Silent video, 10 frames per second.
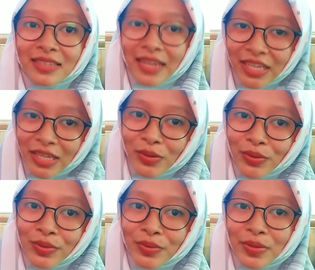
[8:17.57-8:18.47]
Thank
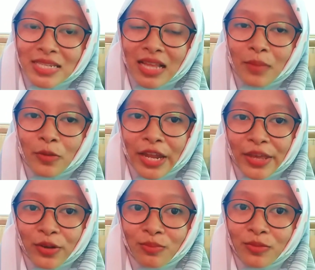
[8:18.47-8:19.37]
you.
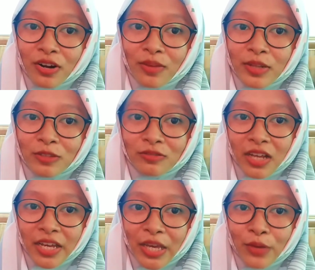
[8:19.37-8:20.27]
Wassalamualaikum
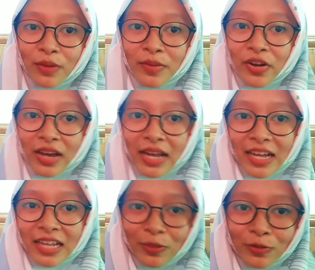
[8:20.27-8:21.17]
warahmatullahi
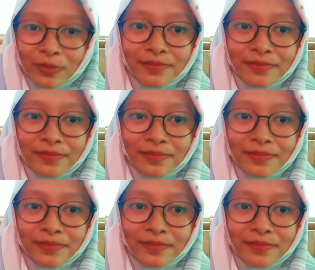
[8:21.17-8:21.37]
wabarakatuh.